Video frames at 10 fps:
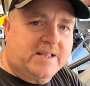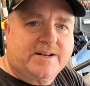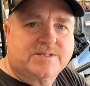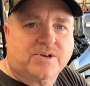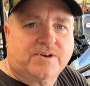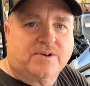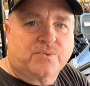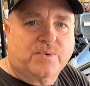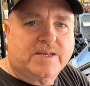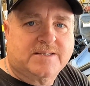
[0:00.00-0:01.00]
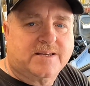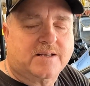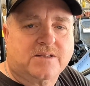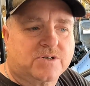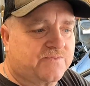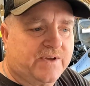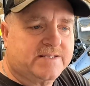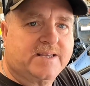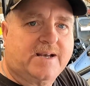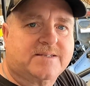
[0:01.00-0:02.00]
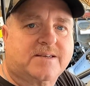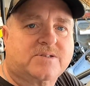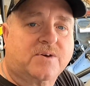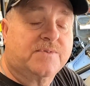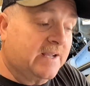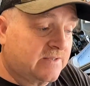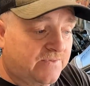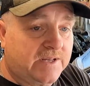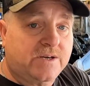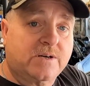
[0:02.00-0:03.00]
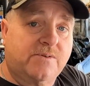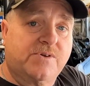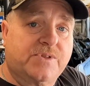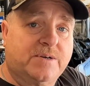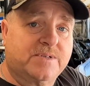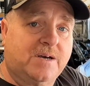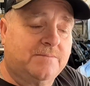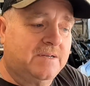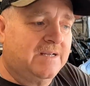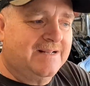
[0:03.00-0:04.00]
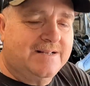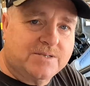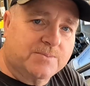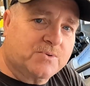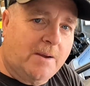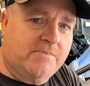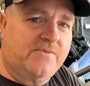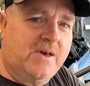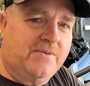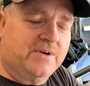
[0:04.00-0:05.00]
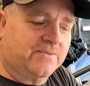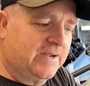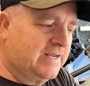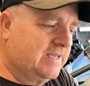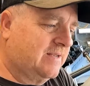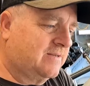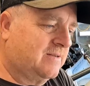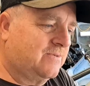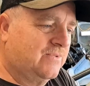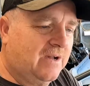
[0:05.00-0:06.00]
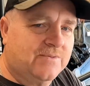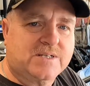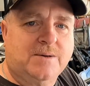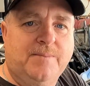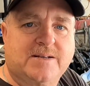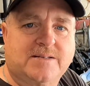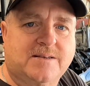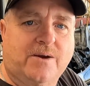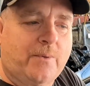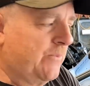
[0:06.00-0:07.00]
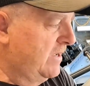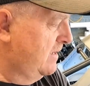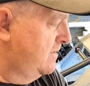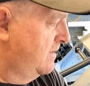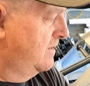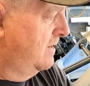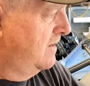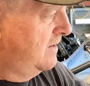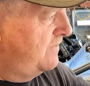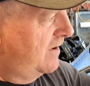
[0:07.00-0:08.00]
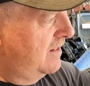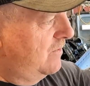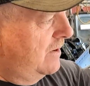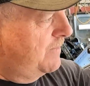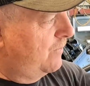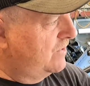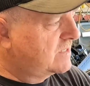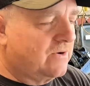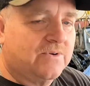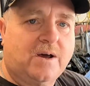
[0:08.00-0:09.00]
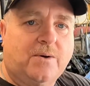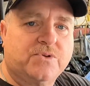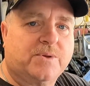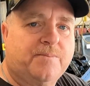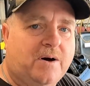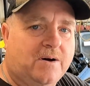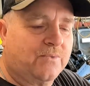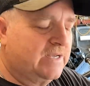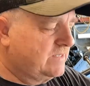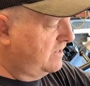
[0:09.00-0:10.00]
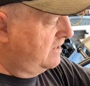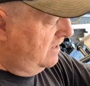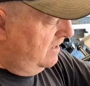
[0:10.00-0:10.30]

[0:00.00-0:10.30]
glad it turned out the way it did. It looks fantastic. So if you liked the video, give it a thumbs up. Subscribe if you haven't already, and we'll always come back to DIY Willy to follow up on what's going on with the BAJA RZR